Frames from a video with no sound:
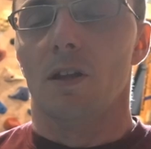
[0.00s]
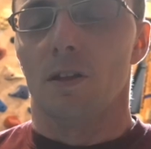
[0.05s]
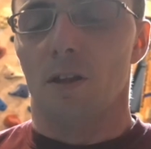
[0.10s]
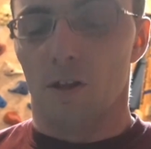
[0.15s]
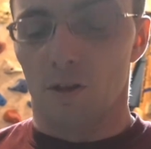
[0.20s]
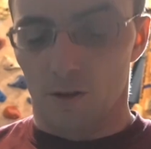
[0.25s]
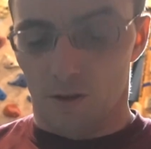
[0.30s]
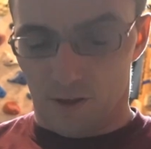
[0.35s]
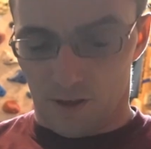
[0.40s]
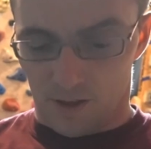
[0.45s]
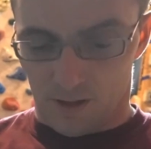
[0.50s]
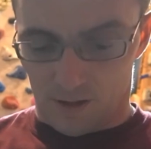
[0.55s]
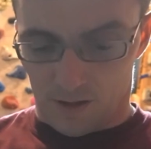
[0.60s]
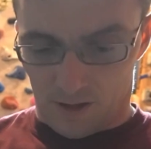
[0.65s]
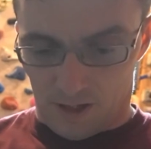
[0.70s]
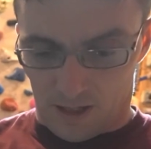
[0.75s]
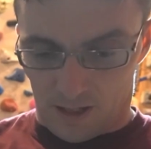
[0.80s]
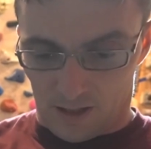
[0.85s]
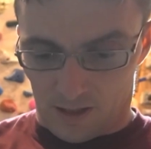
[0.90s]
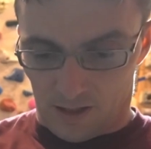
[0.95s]
the other thing
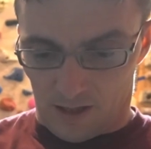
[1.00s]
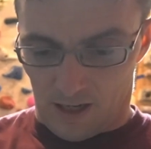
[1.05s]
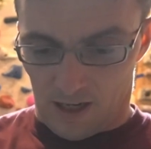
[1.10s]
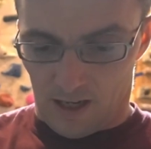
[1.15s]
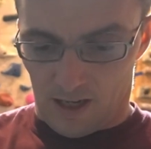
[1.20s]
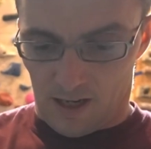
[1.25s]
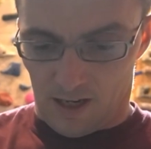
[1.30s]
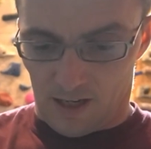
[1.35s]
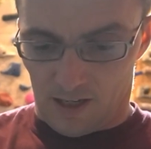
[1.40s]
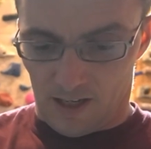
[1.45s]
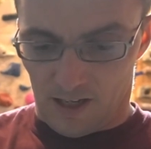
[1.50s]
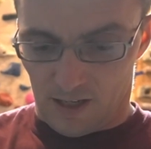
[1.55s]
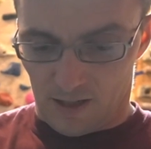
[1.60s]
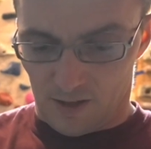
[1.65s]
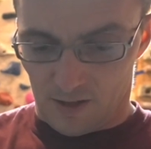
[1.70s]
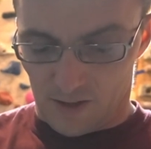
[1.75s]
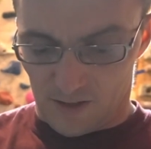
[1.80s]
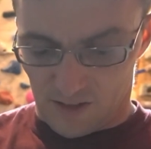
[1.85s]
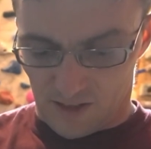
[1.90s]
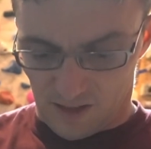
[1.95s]
that,
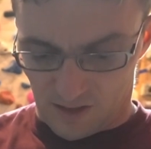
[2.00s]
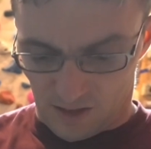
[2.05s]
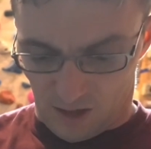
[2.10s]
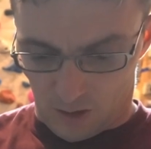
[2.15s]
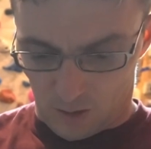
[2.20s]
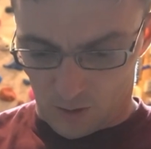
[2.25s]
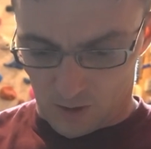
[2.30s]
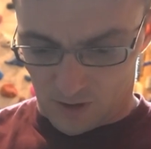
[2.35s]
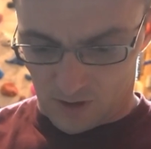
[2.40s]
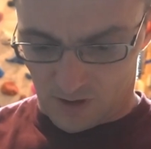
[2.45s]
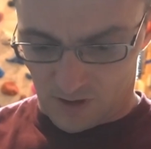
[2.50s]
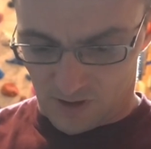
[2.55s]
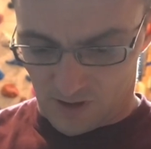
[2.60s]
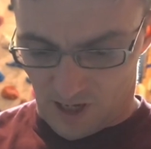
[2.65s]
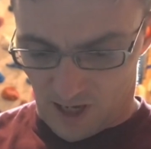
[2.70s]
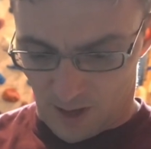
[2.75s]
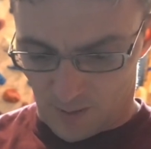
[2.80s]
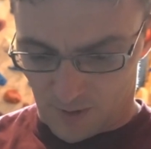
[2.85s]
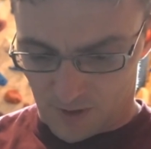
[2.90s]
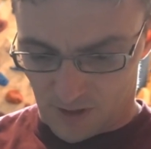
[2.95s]
again, this
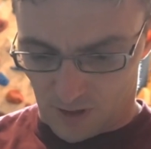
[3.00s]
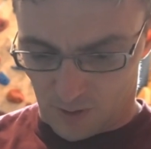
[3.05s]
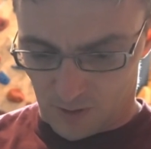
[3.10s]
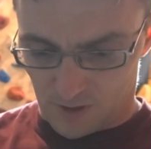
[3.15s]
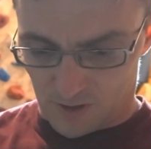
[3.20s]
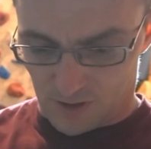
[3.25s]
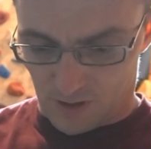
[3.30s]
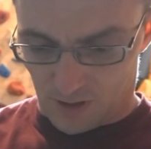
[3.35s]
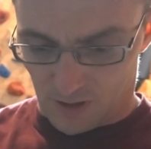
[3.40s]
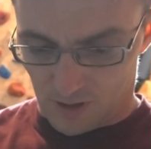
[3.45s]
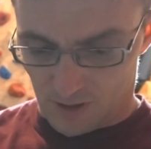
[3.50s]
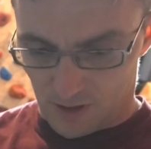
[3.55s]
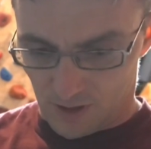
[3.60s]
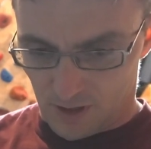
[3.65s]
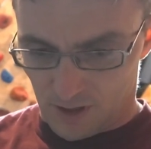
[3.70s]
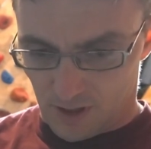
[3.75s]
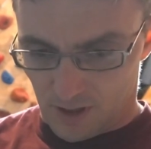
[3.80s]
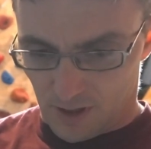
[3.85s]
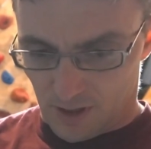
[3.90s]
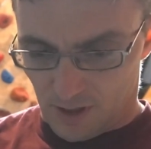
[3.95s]
app has always done,
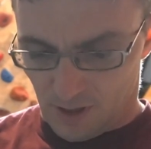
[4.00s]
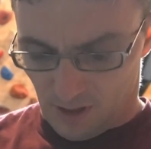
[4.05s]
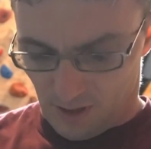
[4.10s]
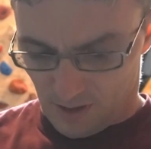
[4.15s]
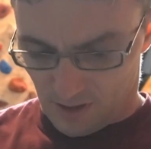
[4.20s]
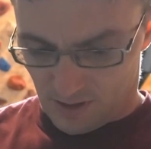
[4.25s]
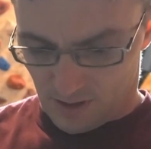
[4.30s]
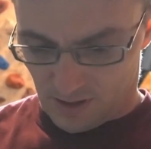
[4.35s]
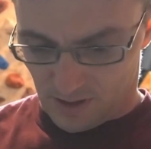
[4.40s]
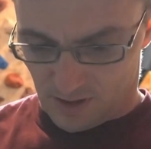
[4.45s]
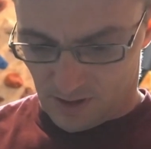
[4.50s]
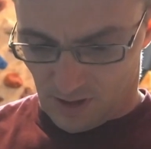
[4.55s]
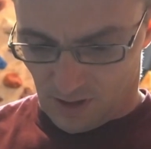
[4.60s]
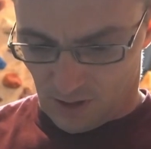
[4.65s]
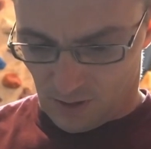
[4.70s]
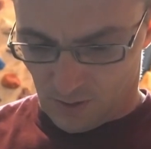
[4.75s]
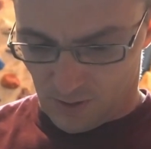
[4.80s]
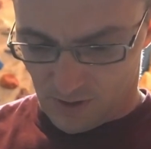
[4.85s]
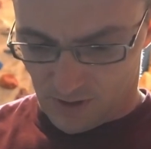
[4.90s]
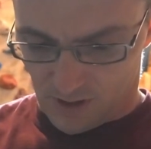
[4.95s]
is it's
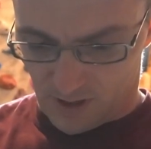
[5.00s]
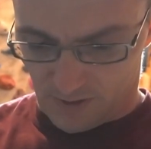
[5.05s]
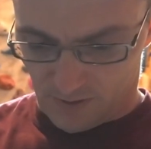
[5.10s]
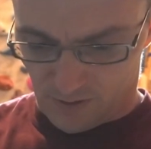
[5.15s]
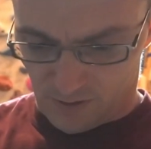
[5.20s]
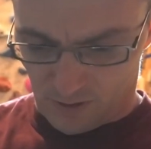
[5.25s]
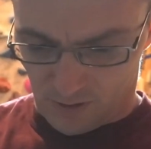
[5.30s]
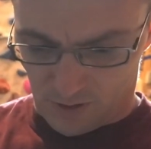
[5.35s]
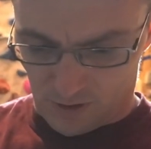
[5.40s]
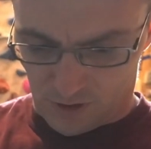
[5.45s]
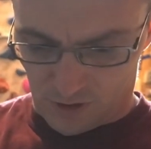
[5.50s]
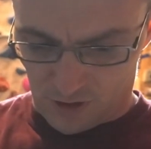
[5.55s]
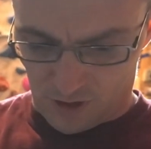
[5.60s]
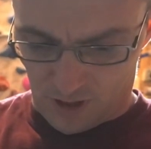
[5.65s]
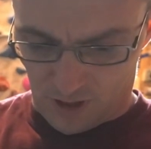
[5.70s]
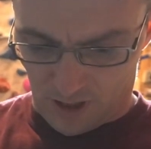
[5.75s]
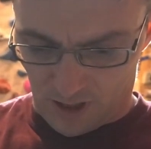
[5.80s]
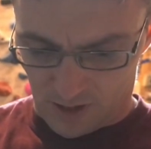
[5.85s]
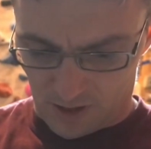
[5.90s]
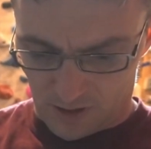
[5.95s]
always given you the
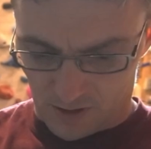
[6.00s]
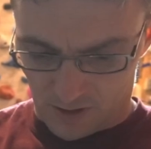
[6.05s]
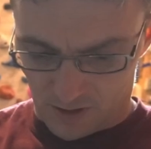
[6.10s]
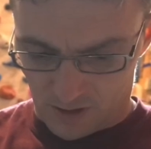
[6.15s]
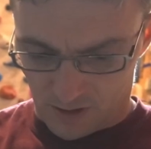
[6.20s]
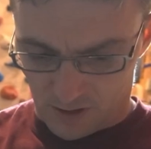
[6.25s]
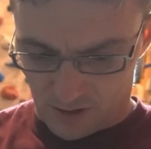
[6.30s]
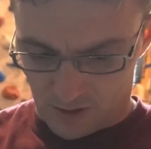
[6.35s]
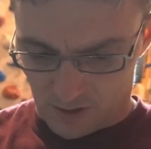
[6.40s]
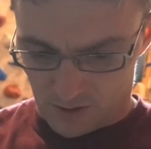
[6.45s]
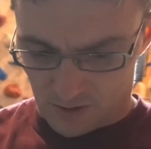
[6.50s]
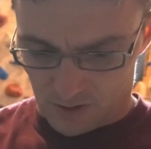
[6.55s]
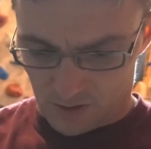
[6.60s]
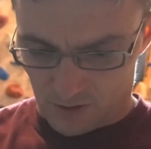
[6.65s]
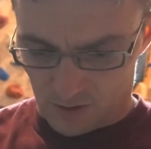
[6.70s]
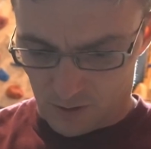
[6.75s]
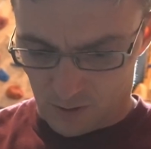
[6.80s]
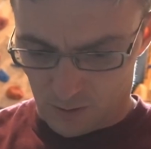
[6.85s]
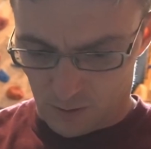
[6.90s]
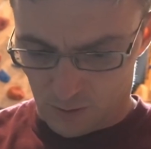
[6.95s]
chance
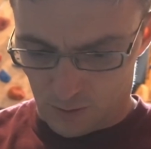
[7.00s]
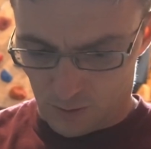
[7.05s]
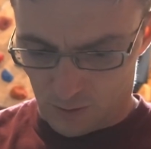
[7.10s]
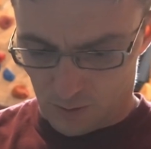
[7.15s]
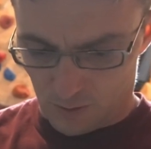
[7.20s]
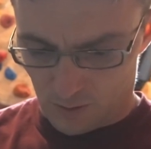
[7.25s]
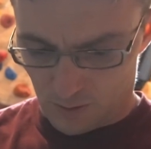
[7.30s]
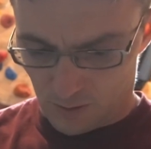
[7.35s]
to